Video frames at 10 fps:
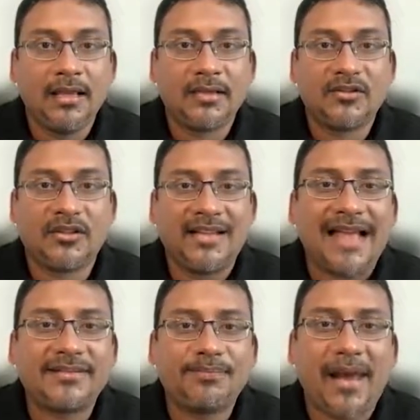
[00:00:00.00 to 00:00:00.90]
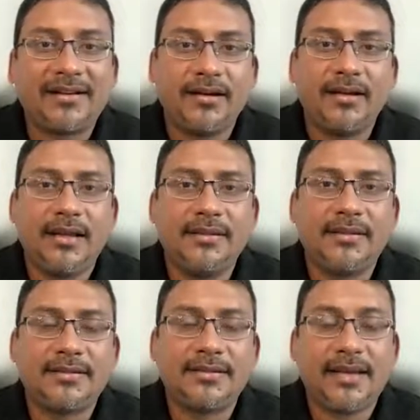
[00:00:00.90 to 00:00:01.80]
So the last pattern in
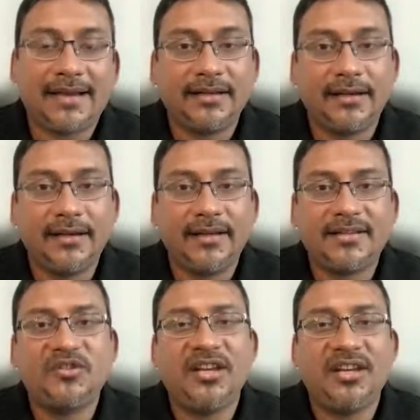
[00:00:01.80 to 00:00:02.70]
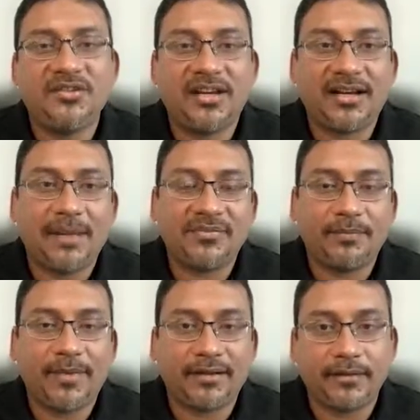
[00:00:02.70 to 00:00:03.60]
this category is the change data capture
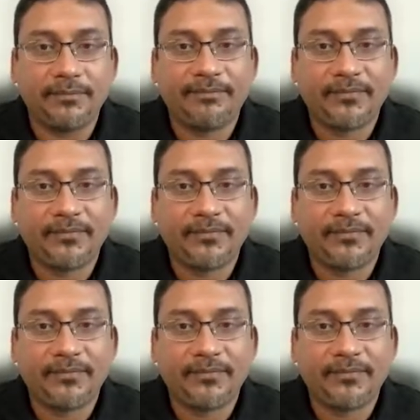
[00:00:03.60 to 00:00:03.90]
pattern.